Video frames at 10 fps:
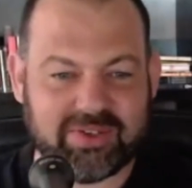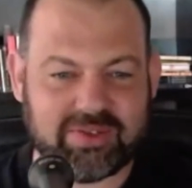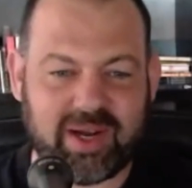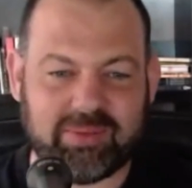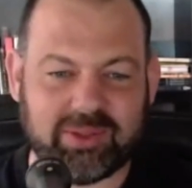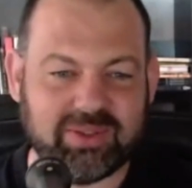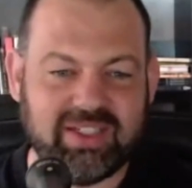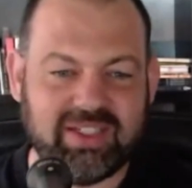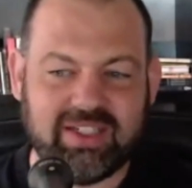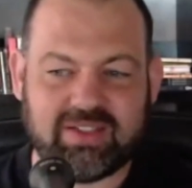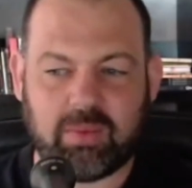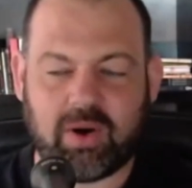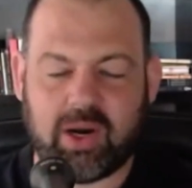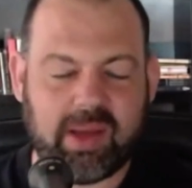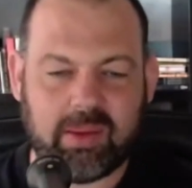I got myself in trouble.
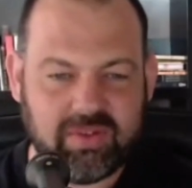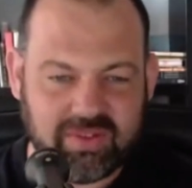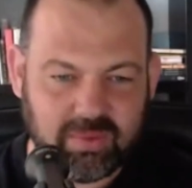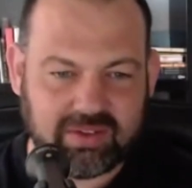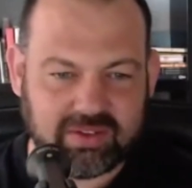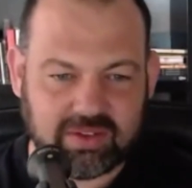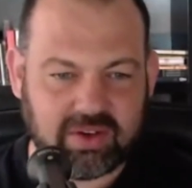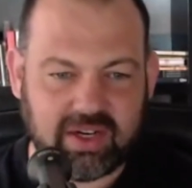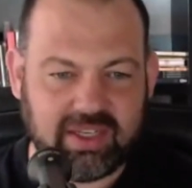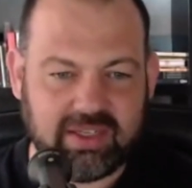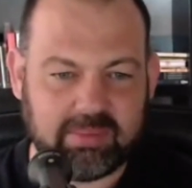Don't worry about moving 1